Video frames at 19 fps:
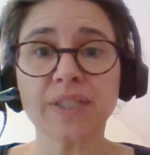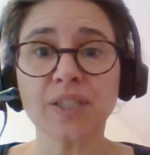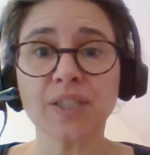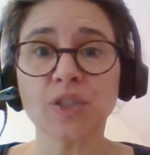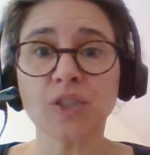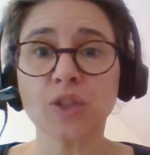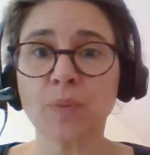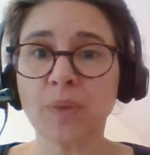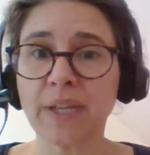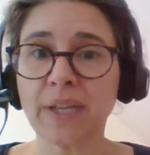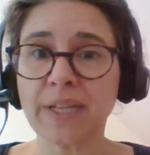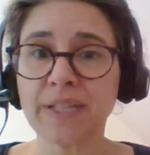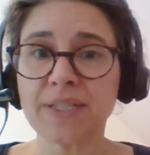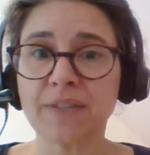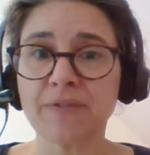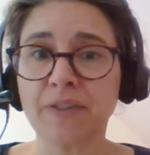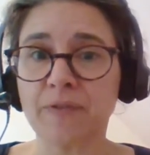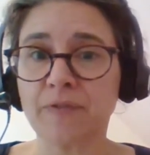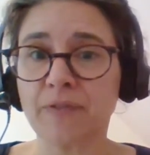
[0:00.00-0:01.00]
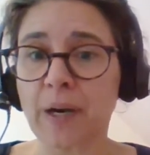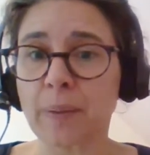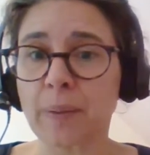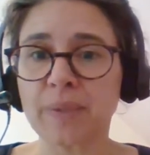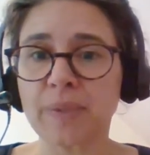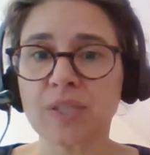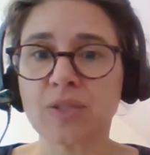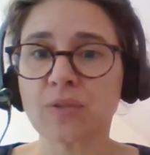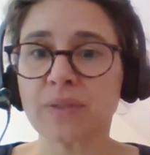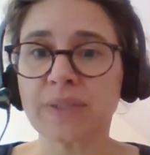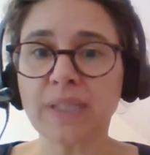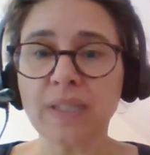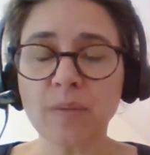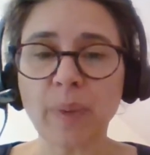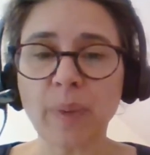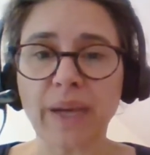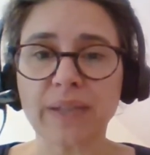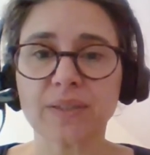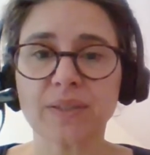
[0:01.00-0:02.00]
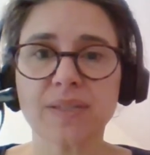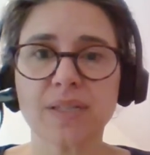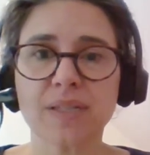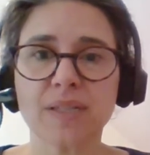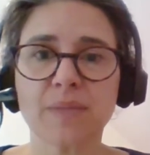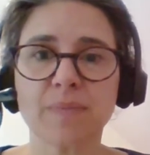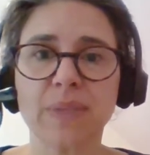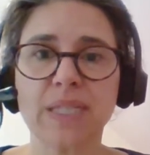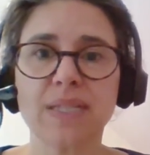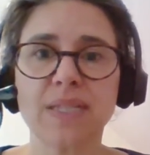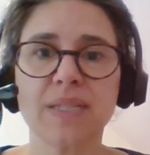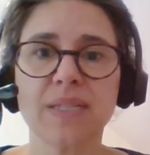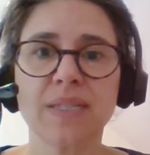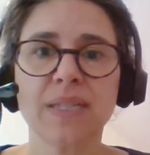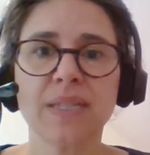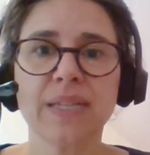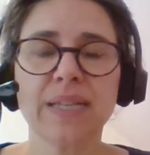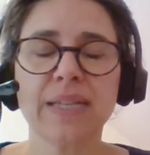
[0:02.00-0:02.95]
in cumulative environmental impact assessment.